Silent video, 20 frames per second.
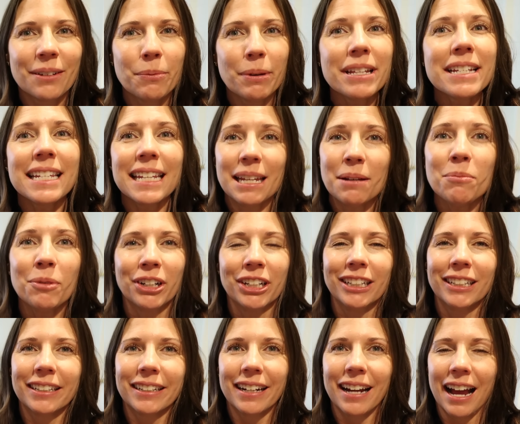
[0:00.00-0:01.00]
With
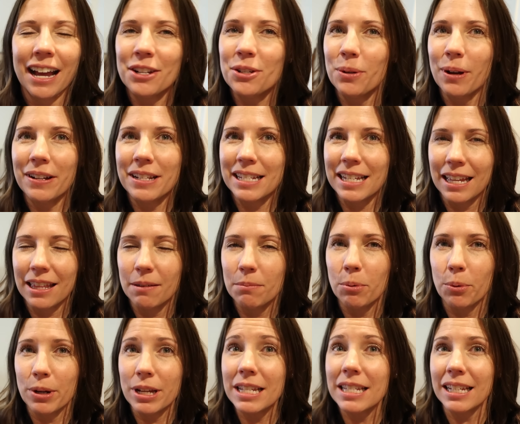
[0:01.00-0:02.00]
teamwork, I do have to say the
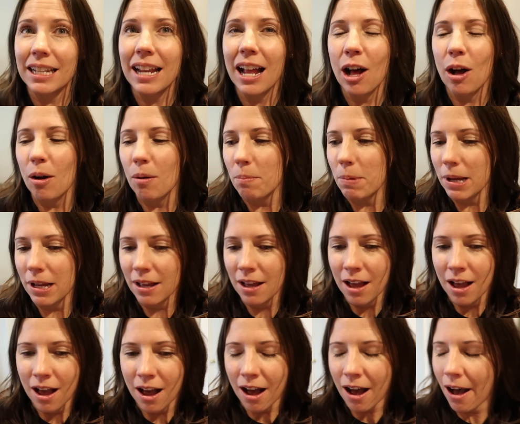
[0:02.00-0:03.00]
boys did help
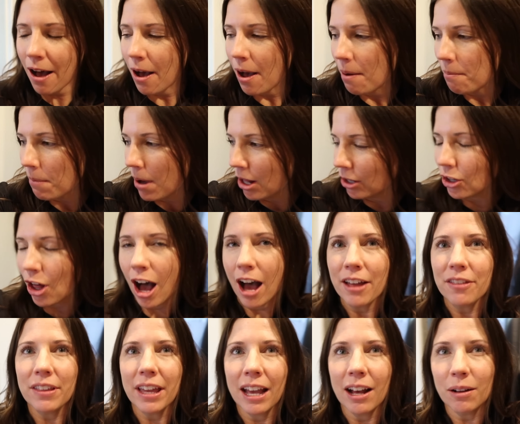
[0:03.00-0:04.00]
um, a
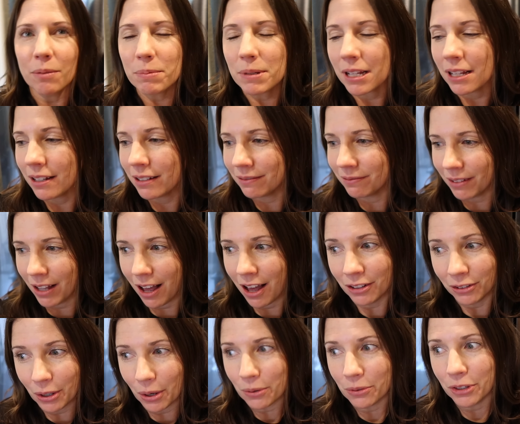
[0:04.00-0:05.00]
lot. They helped
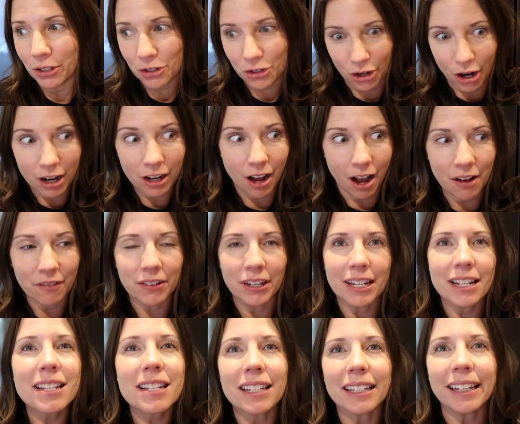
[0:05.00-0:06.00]
unload the truck,
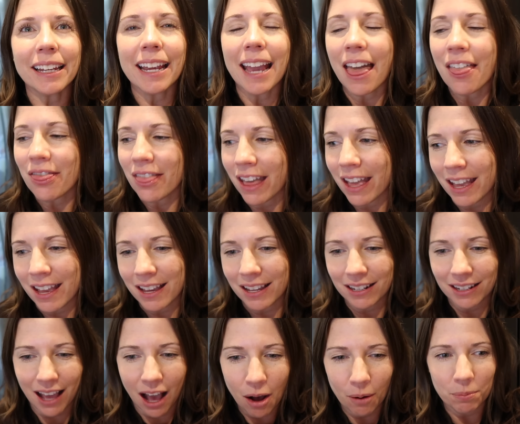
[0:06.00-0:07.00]
obviously, and
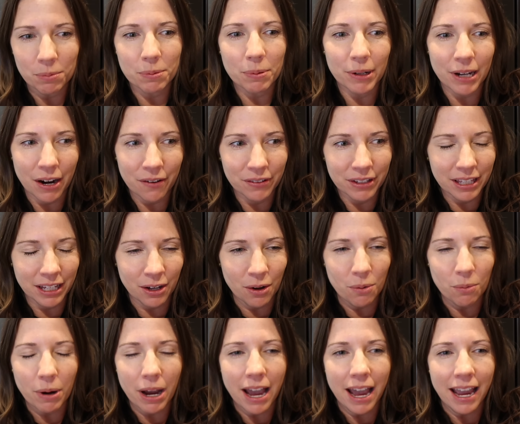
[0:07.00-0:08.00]
then helped put everything
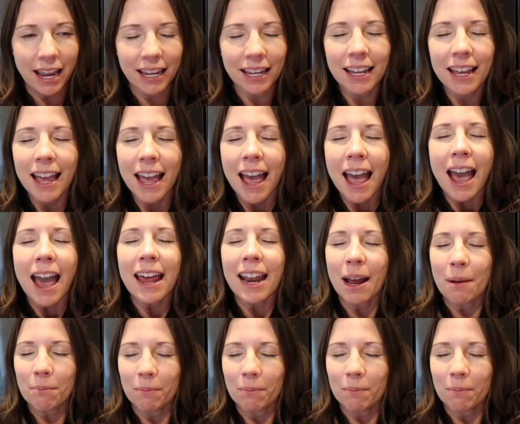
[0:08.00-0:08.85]
away. And